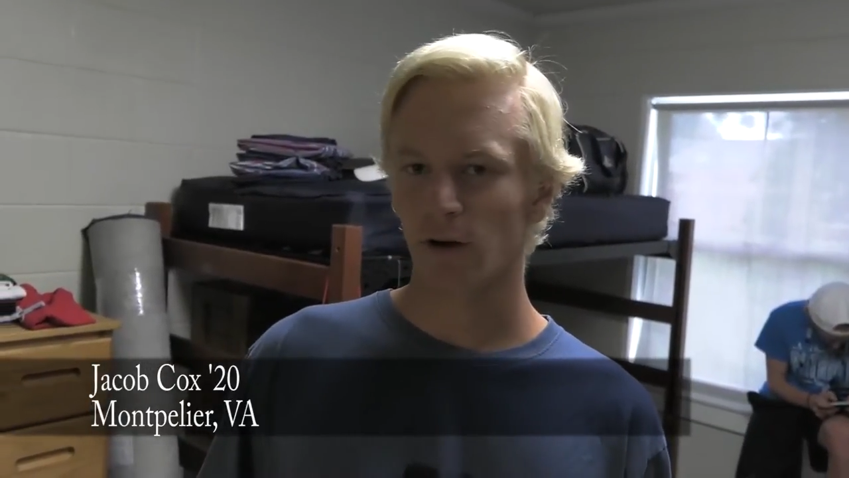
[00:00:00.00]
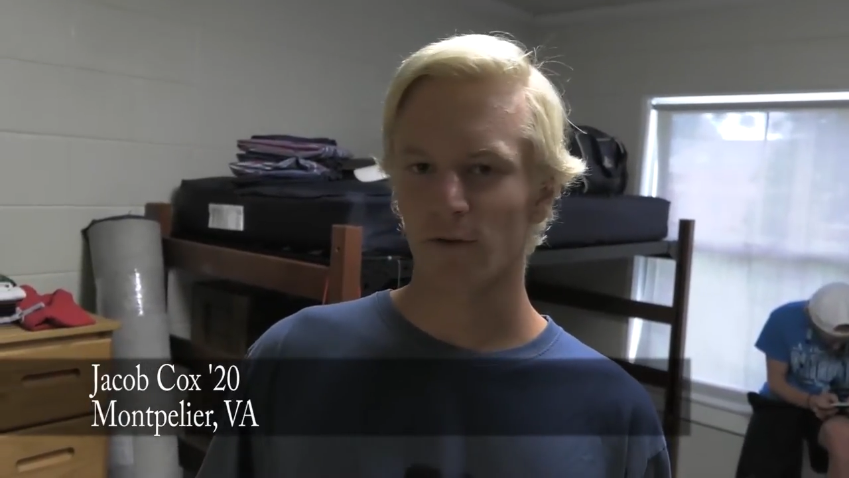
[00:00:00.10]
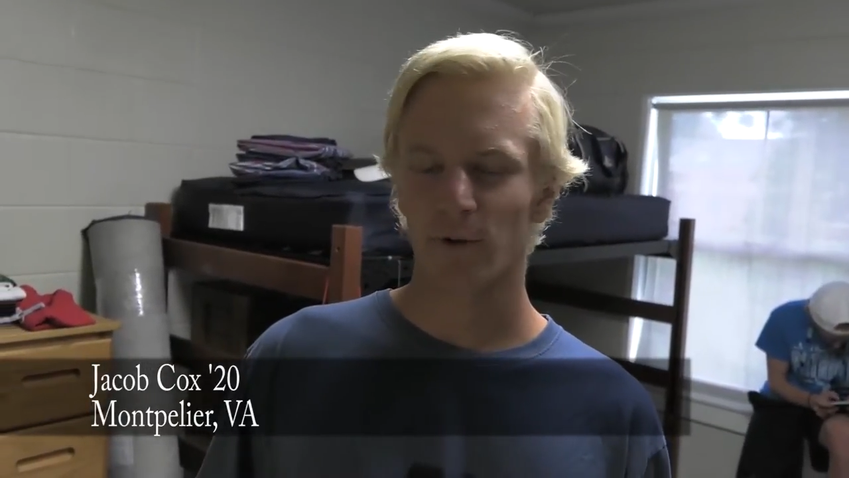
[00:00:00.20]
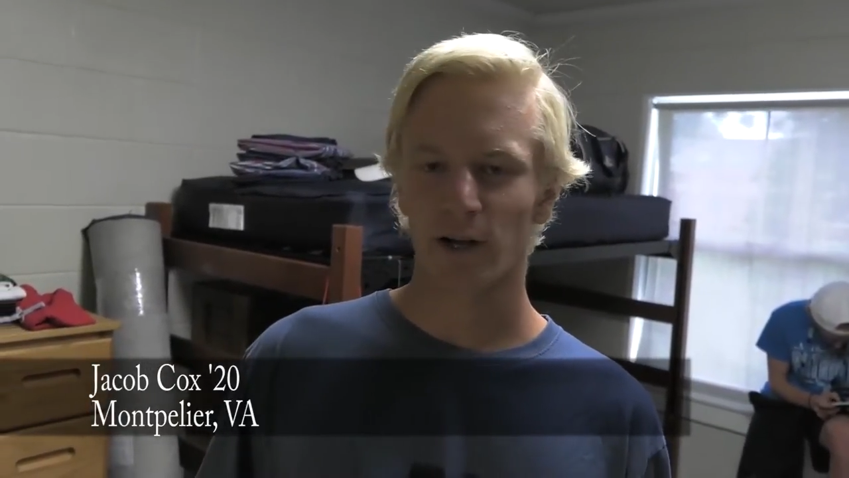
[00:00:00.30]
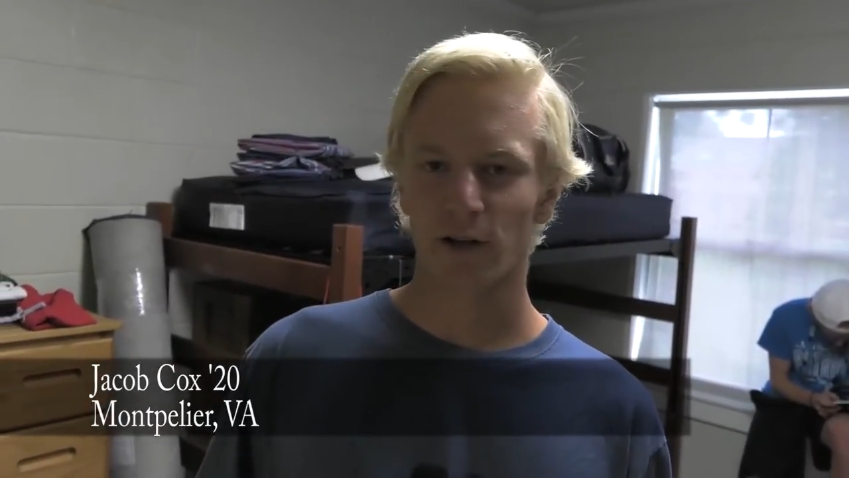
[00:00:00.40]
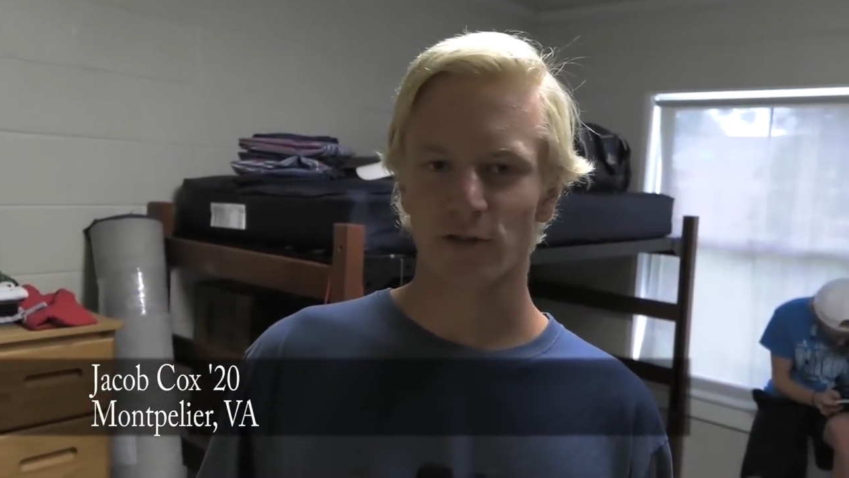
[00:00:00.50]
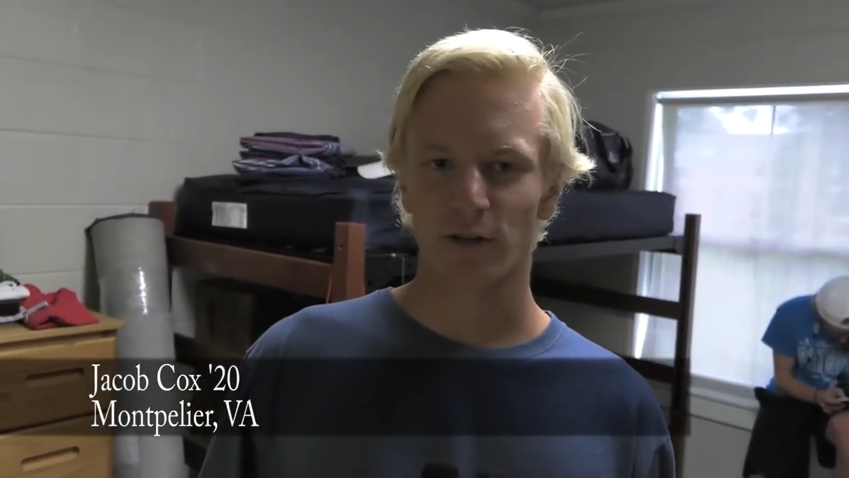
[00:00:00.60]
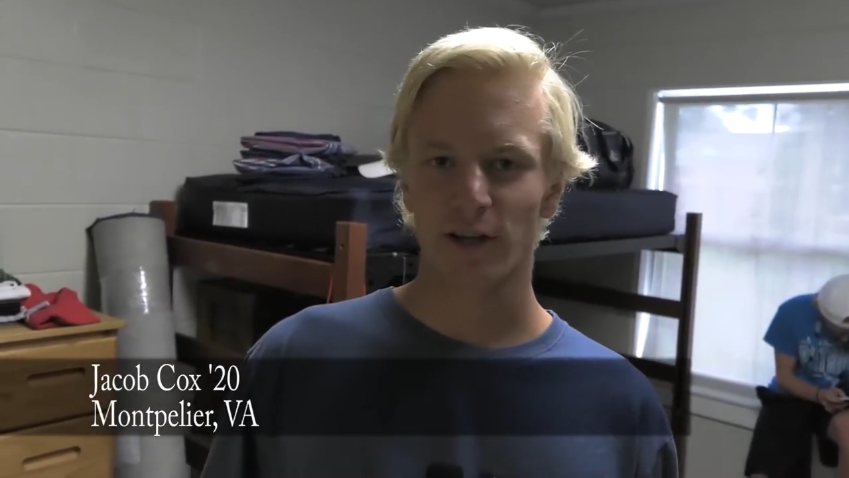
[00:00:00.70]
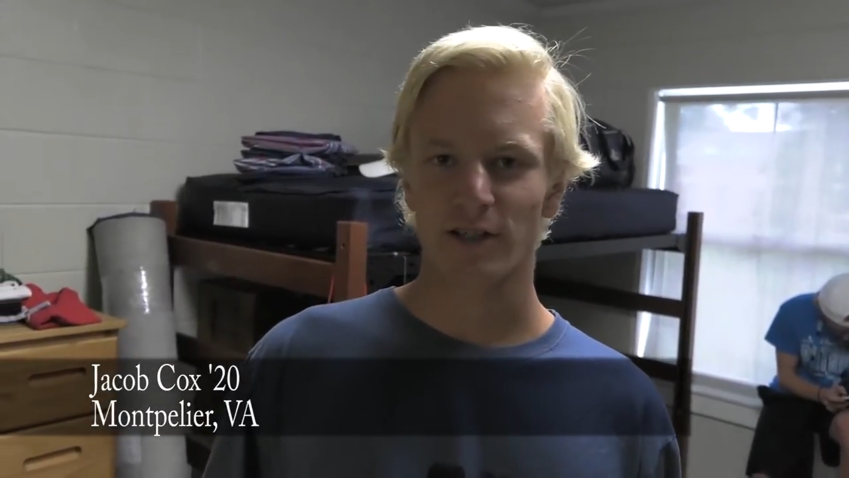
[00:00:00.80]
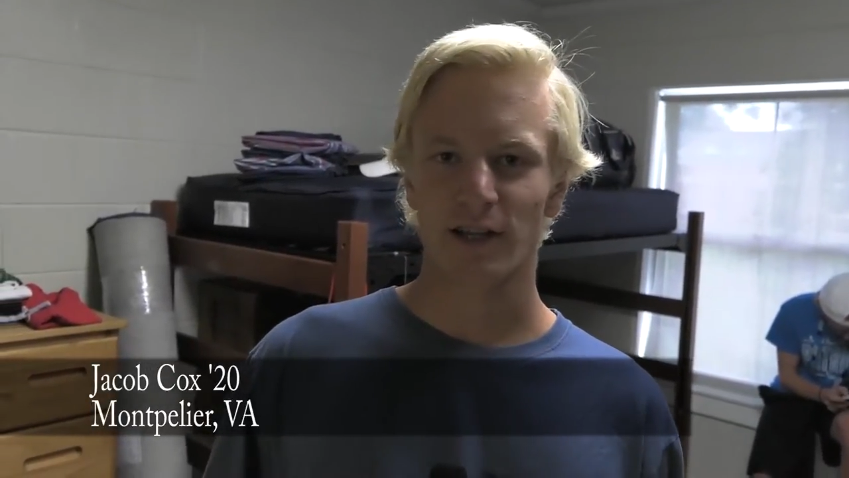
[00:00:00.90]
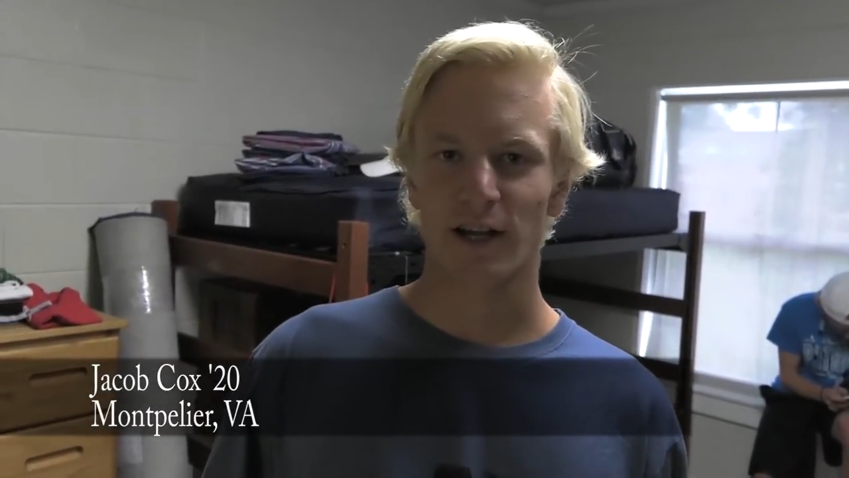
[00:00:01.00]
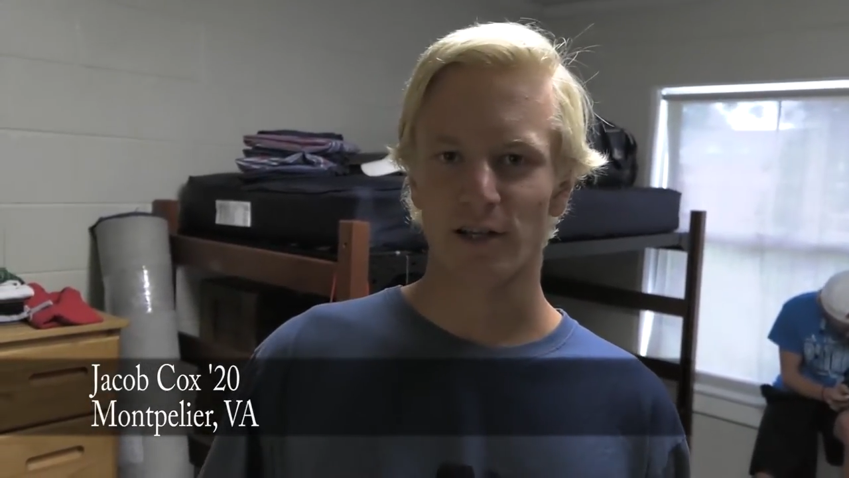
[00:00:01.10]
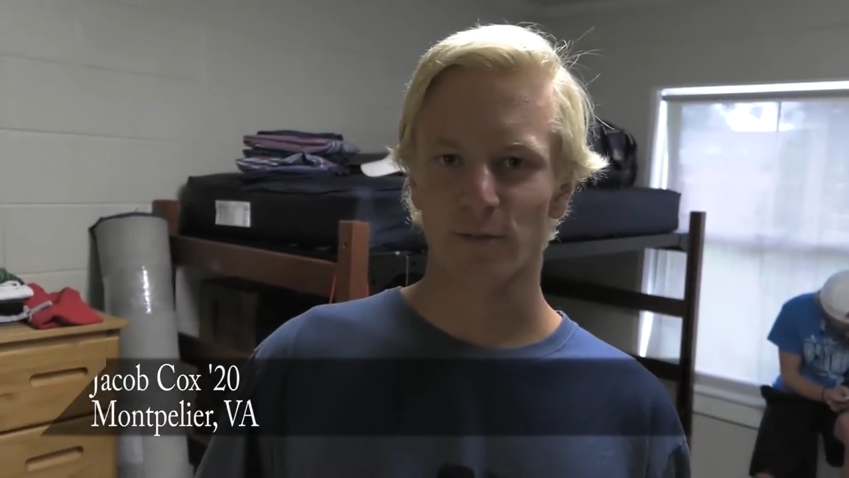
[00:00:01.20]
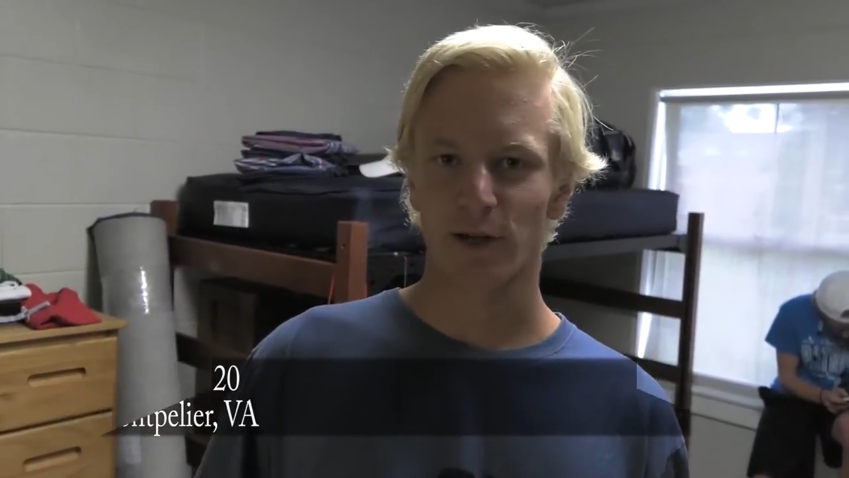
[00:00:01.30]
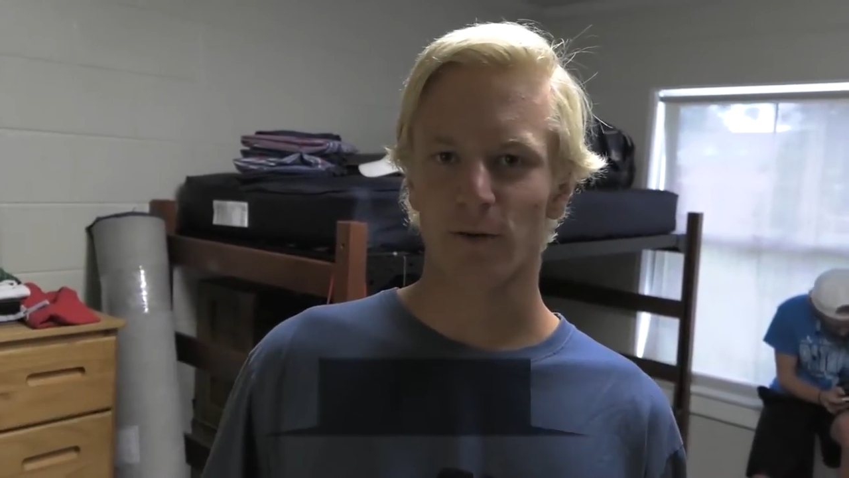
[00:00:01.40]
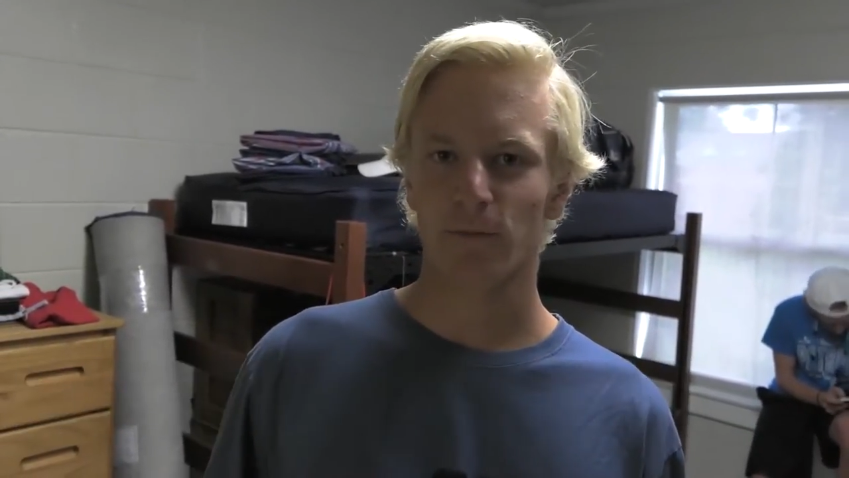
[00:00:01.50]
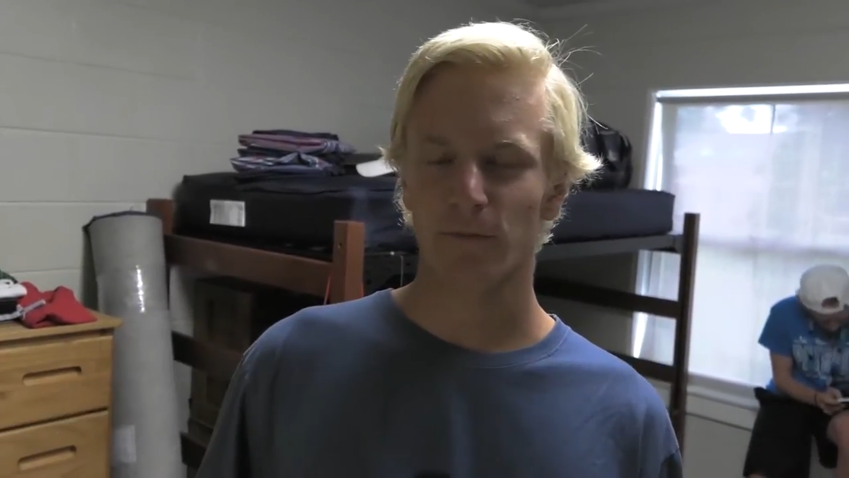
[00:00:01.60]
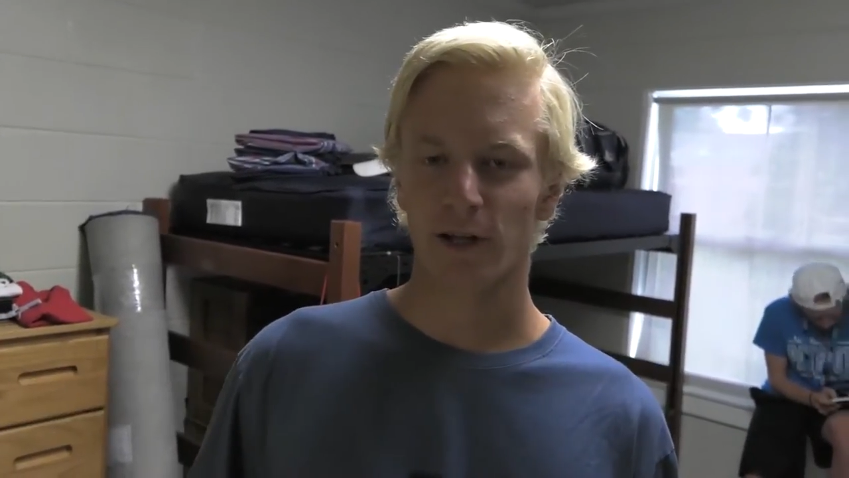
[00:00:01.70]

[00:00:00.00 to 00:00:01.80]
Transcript: Everybody looks really excited to be a